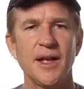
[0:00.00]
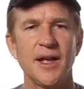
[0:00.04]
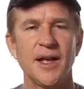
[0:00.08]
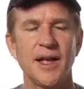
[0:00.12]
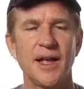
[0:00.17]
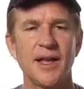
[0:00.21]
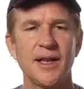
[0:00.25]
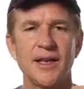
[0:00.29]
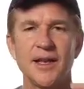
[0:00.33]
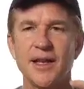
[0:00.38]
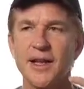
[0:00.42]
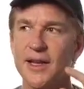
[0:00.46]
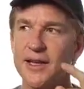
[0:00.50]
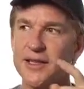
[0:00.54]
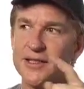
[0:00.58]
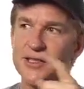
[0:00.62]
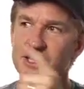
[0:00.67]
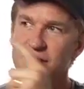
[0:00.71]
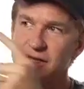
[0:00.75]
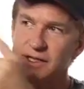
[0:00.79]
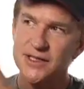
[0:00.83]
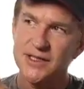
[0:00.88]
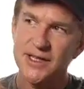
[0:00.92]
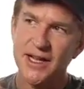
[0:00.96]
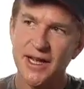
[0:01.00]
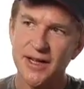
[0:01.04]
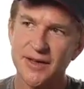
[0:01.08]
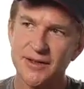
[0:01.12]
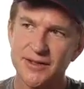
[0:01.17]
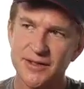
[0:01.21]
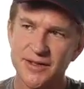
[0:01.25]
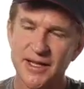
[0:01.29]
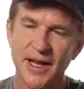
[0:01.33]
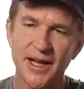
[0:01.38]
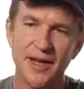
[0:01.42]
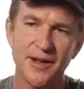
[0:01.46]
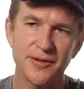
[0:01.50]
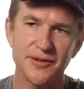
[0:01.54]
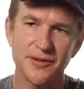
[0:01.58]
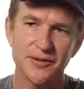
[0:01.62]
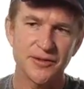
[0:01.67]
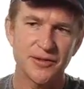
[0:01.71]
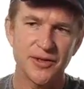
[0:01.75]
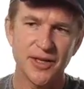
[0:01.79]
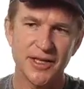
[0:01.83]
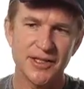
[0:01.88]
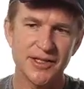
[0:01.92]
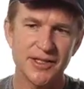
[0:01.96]
And just
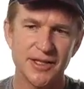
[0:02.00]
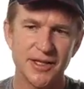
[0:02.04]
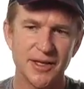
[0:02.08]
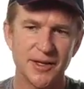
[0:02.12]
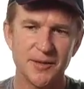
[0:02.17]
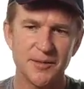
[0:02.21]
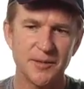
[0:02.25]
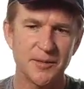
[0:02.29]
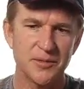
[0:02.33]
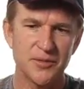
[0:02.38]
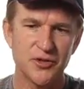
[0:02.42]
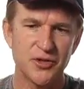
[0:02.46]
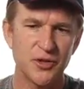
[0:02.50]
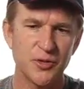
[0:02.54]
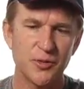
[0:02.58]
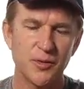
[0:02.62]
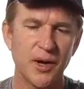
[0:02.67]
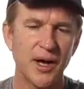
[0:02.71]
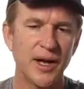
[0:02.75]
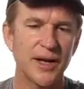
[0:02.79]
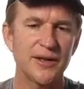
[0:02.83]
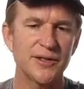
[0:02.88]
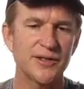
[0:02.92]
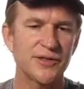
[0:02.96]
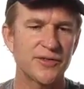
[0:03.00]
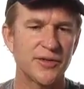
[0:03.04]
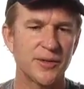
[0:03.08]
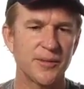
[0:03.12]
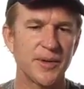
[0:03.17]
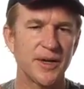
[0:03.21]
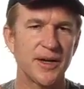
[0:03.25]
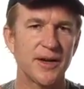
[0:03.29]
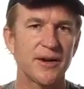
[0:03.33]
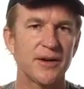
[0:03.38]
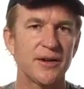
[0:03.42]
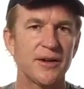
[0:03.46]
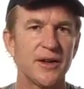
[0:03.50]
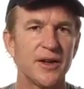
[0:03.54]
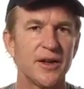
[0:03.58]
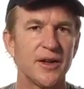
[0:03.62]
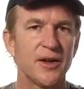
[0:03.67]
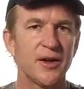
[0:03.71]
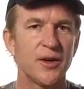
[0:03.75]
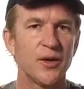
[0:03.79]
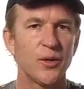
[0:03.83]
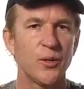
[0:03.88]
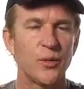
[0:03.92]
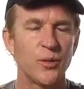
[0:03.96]
downtown, less than two miles from here,
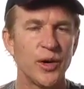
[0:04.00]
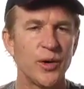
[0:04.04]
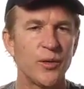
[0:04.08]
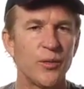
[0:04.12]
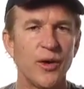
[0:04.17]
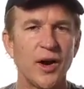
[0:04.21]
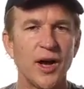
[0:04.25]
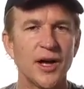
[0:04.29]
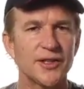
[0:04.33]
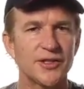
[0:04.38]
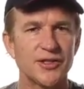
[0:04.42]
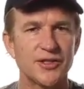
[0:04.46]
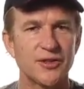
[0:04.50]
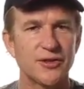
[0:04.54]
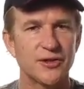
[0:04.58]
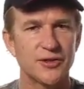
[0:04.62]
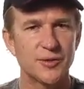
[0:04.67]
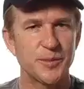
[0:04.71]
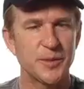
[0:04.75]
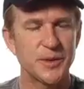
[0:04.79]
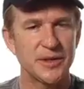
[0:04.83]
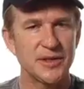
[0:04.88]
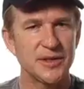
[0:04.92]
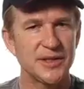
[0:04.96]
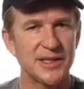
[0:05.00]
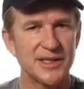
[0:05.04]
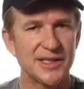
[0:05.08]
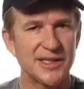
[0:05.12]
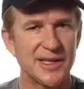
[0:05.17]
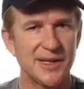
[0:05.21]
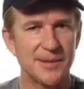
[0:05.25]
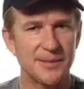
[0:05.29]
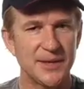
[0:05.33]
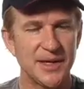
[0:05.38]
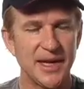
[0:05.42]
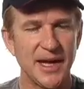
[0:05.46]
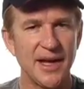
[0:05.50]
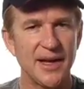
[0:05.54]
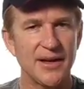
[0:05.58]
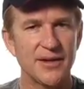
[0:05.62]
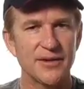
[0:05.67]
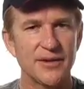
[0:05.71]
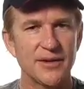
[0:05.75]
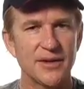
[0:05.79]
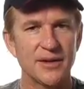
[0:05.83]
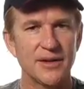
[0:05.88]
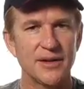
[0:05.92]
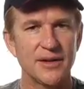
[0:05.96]
we watched those buildings come
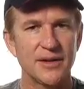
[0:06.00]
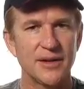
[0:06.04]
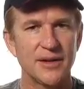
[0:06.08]
down.